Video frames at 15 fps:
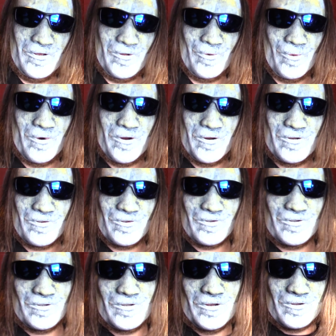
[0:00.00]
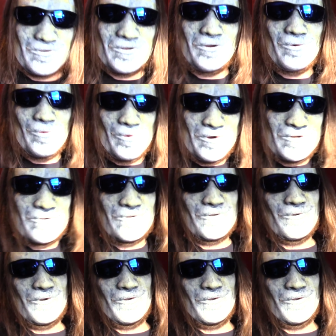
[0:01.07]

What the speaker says: And whereas, yes, I want to grow